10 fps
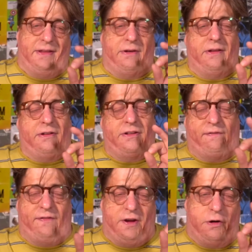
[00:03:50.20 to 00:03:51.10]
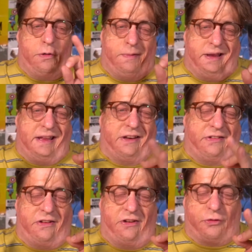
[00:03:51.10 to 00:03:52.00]
There's a few
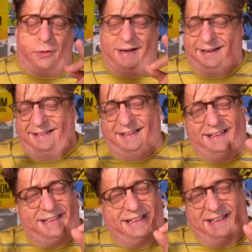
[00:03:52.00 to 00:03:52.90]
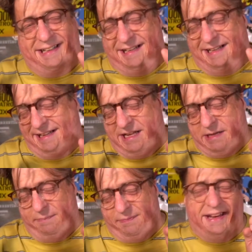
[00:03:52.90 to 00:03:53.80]
instances where,
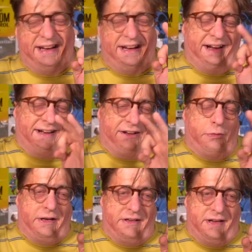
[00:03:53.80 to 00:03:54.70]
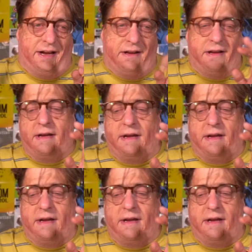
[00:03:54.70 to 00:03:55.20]
I didn't quite dig it.